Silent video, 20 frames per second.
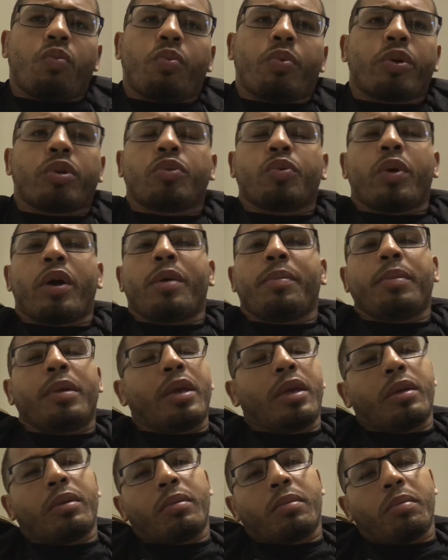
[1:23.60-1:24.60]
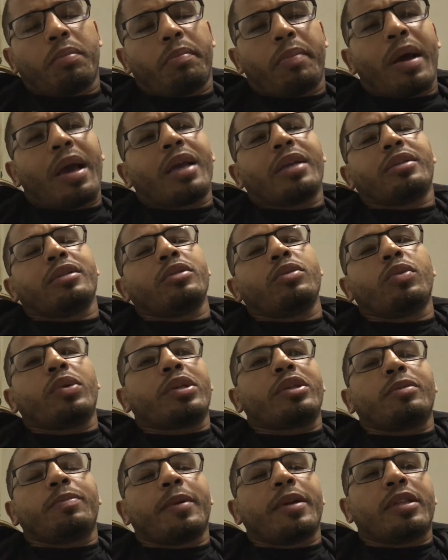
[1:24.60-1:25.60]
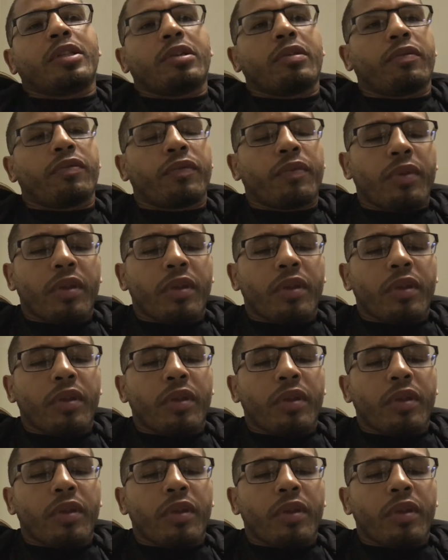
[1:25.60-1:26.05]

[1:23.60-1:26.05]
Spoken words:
What do I mean by it's too expensive?